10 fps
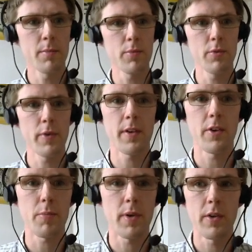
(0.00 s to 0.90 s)
a number of
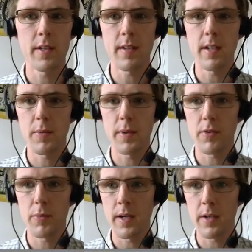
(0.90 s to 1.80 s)
research priorities,
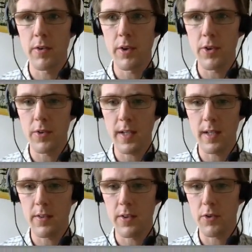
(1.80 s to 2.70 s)
which we encourage you to
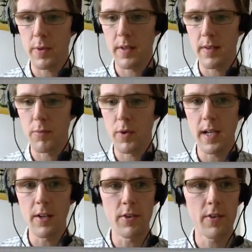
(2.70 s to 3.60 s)
get in touch with us in
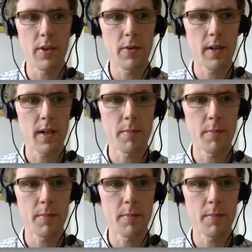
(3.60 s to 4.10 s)
relation to.